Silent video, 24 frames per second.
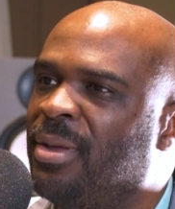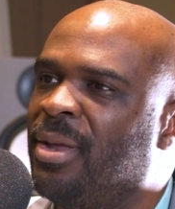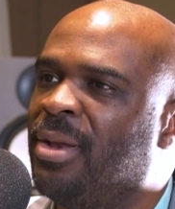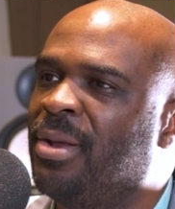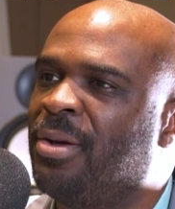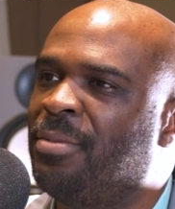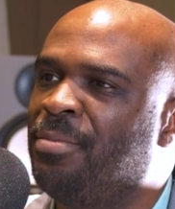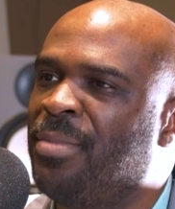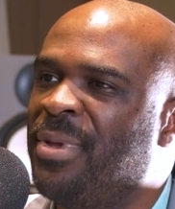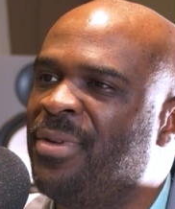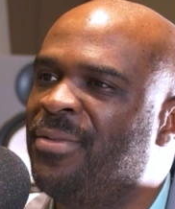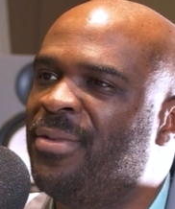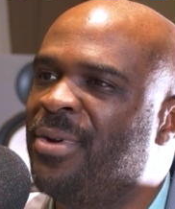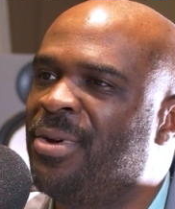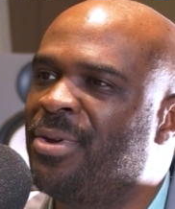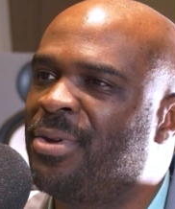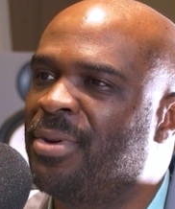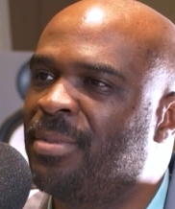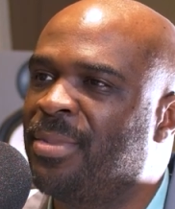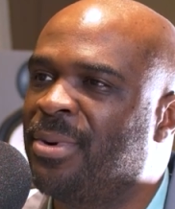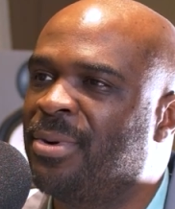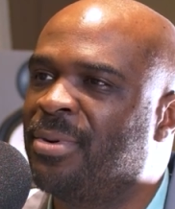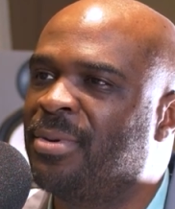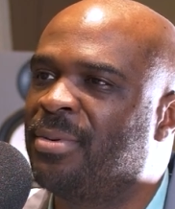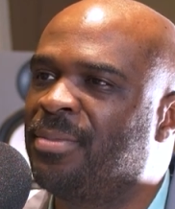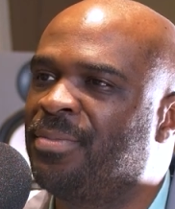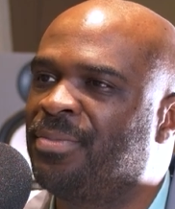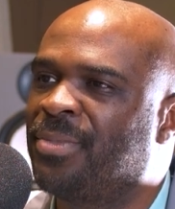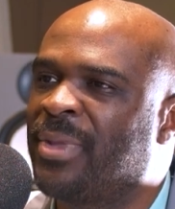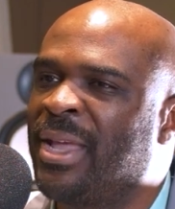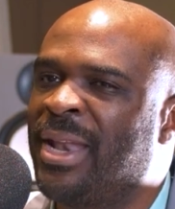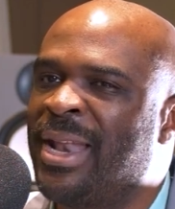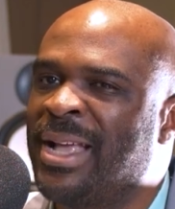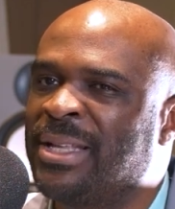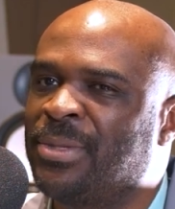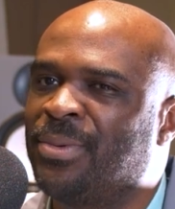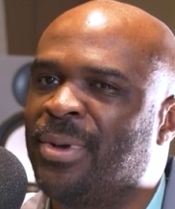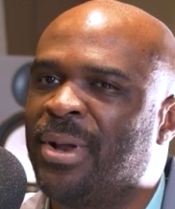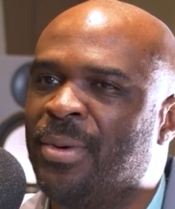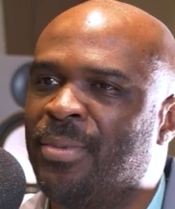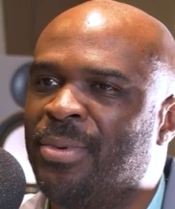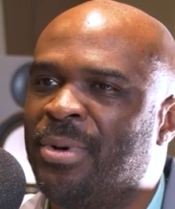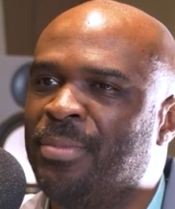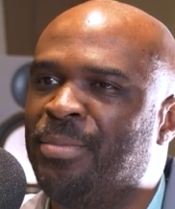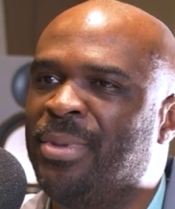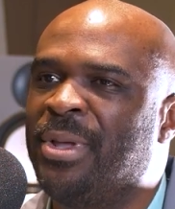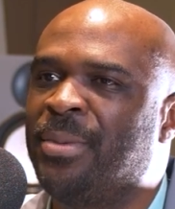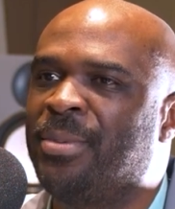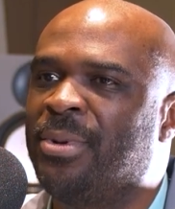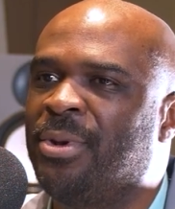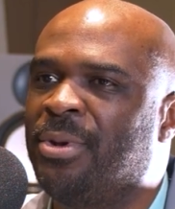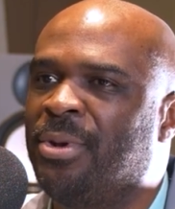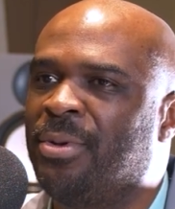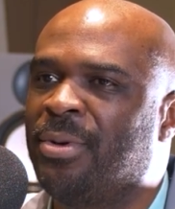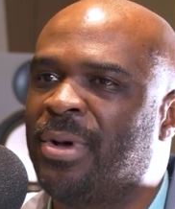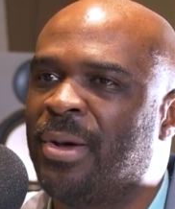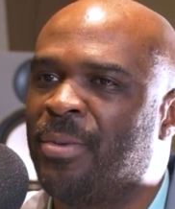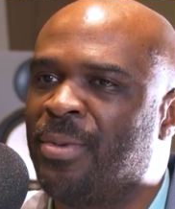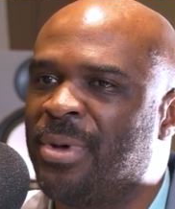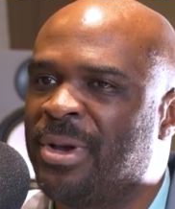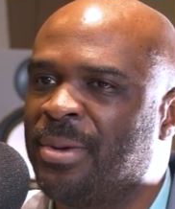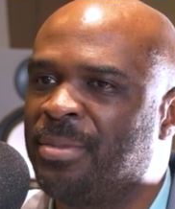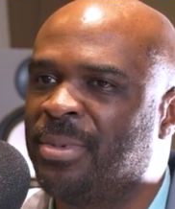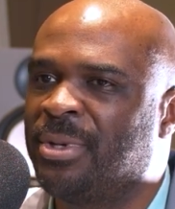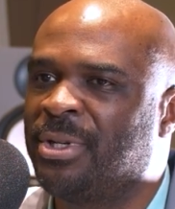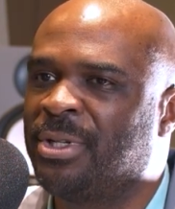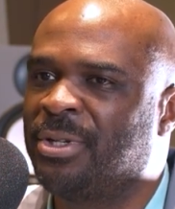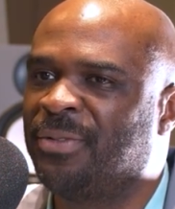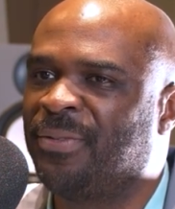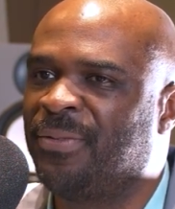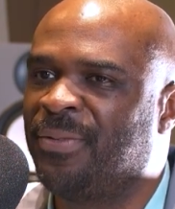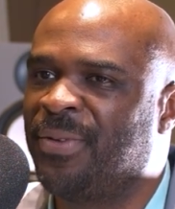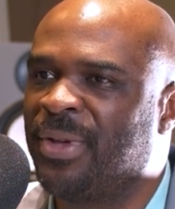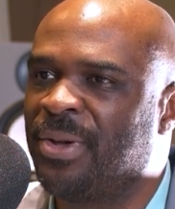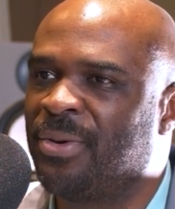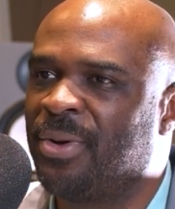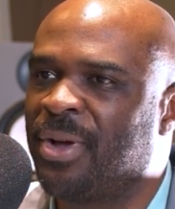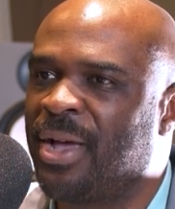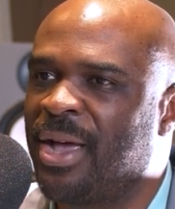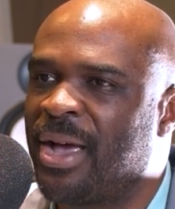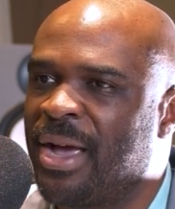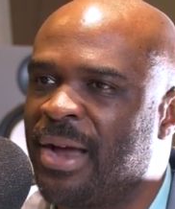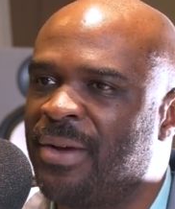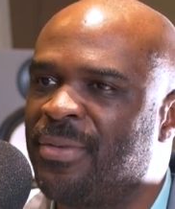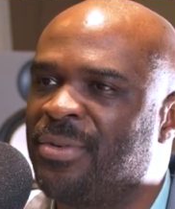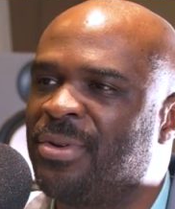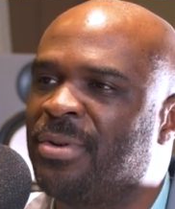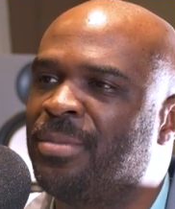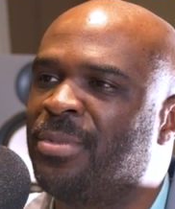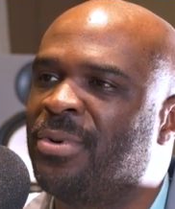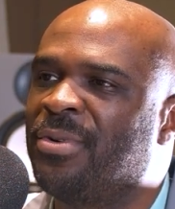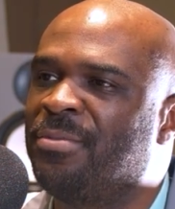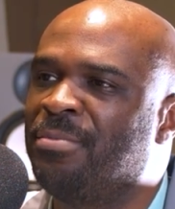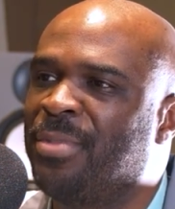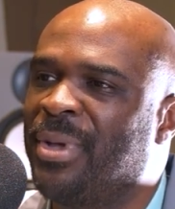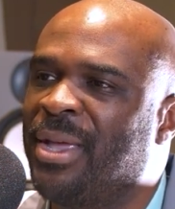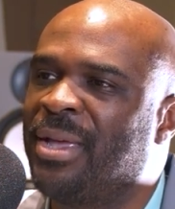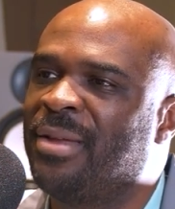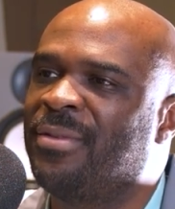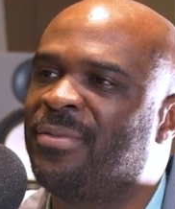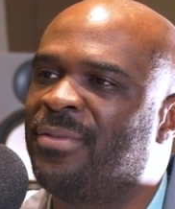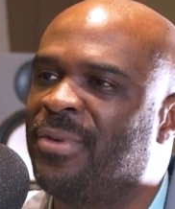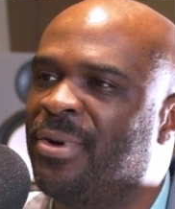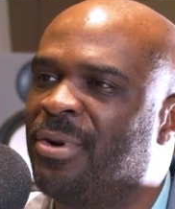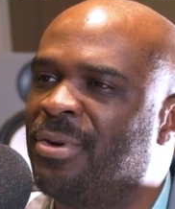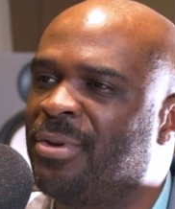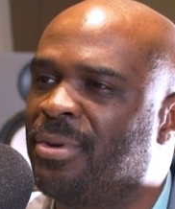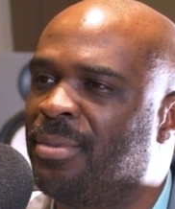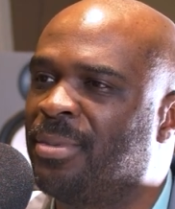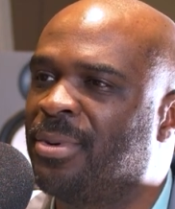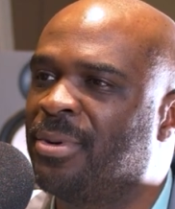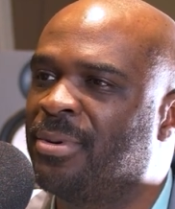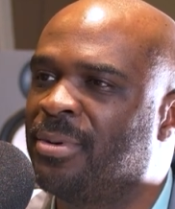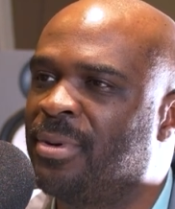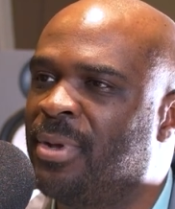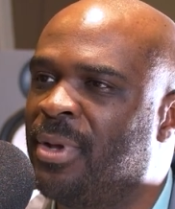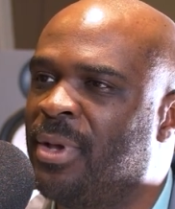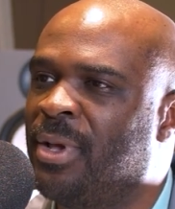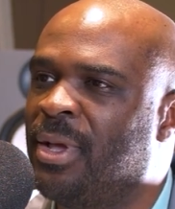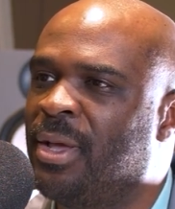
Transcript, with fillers: you know, be vulnerable. And that's what I want people to do. I want them to feel comfortable being vulnerable.